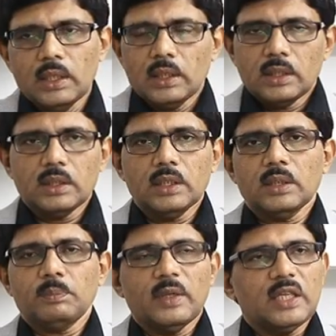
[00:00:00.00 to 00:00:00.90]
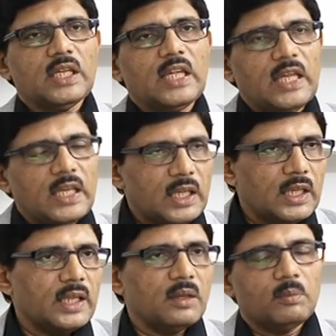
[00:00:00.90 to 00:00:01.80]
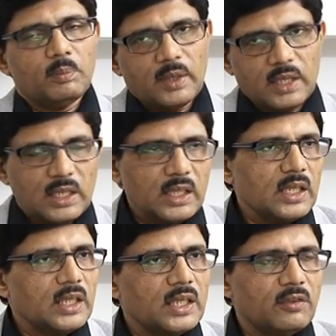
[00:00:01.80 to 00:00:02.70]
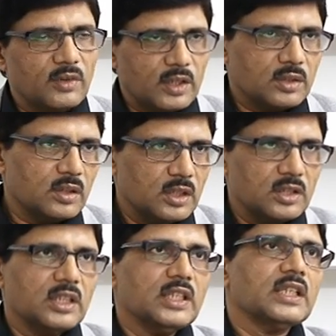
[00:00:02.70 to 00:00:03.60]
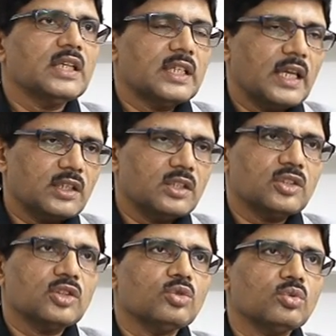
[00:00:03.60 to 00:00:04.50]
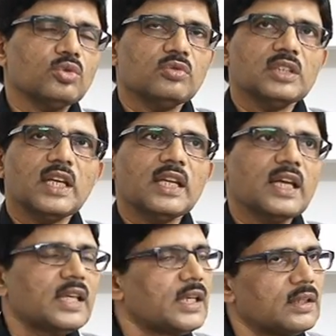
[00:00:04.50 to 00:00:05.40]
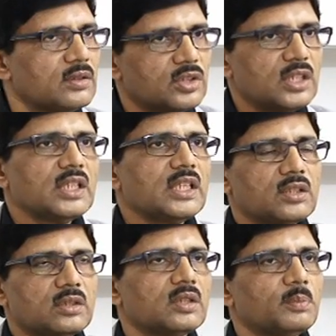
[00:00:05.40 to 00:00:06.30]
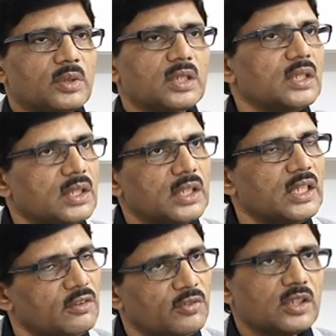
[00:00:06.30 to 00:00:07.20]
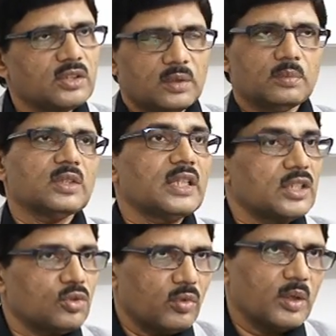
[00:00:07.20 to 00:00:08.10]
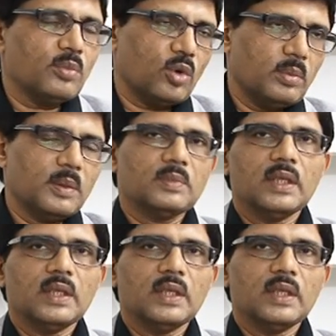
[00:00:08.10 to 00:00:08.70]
The perianal and perineal infection easily get access into the vagina and she gets repeated infection. That is one problem.